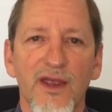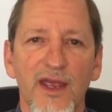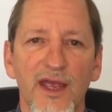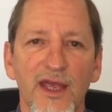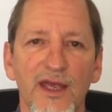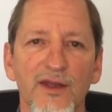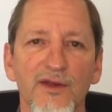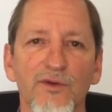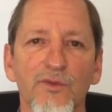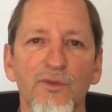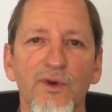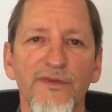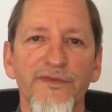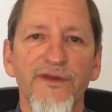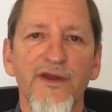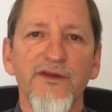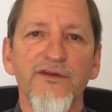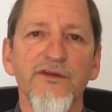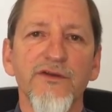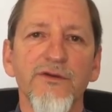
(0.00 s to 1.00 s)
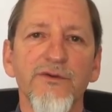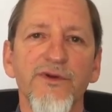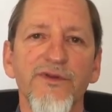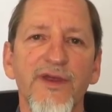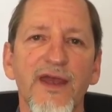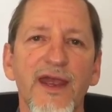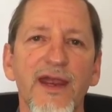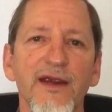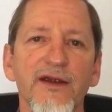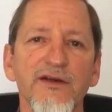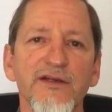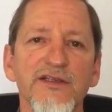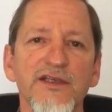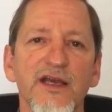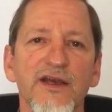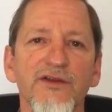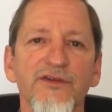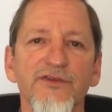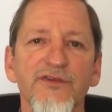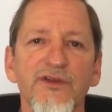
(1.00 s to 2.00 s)
And what they do with a hair
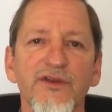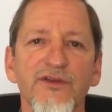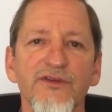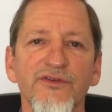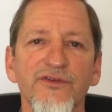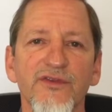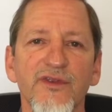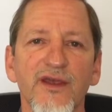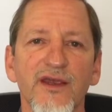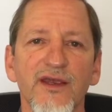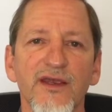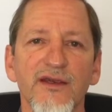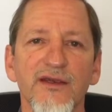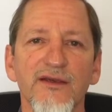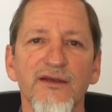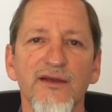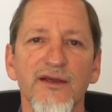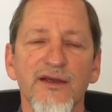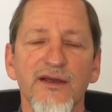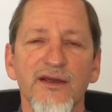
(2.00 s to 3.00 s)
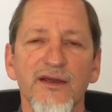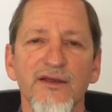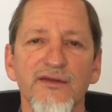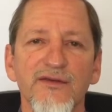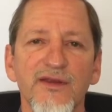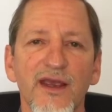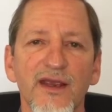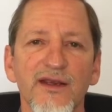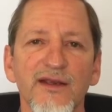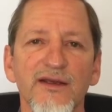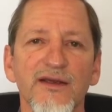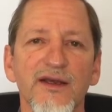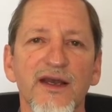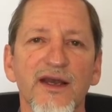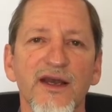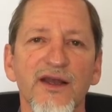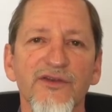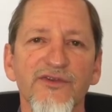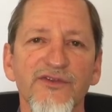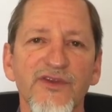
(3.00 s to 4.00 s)
test is they take
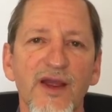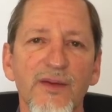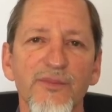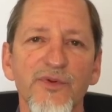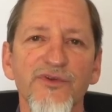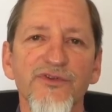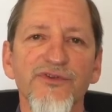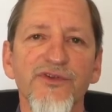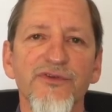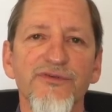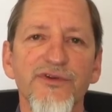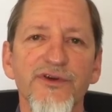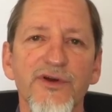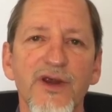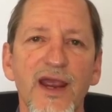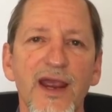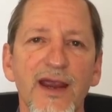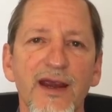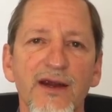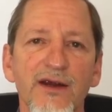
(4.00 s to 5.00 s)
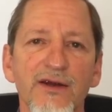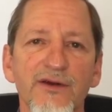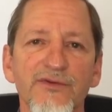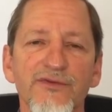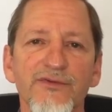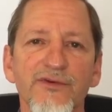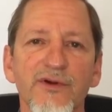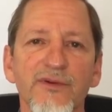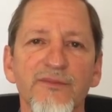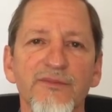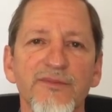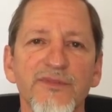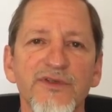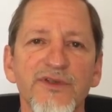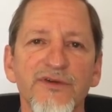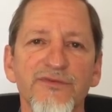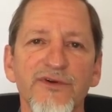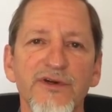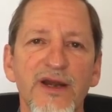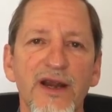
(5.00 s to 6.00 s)
samples of your hair from
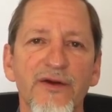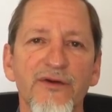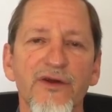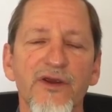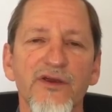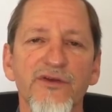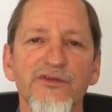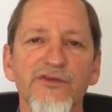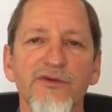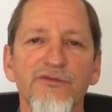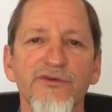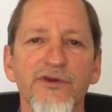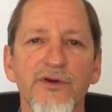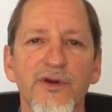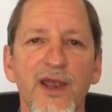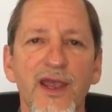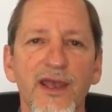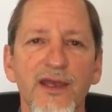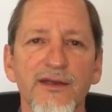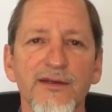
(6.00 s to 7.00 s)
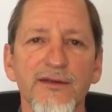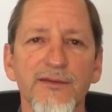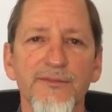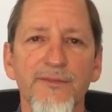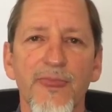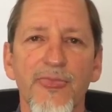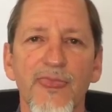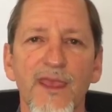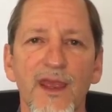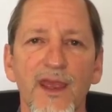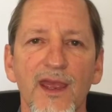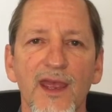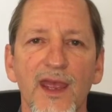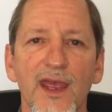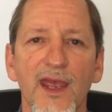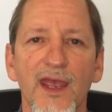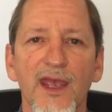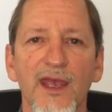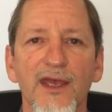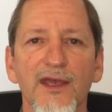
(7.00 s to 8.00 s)
different areas of your head
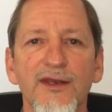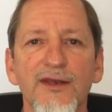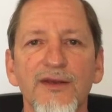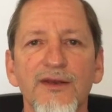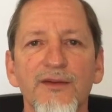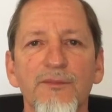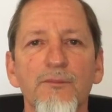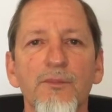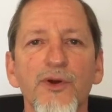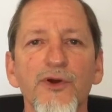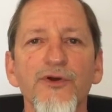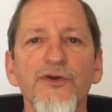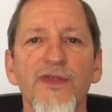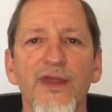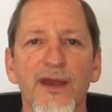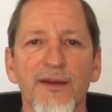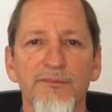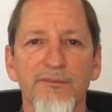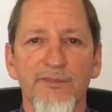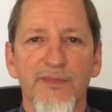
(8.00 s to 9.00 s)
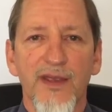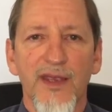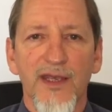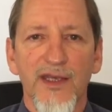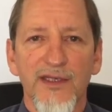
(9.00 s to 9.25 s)
and burn them.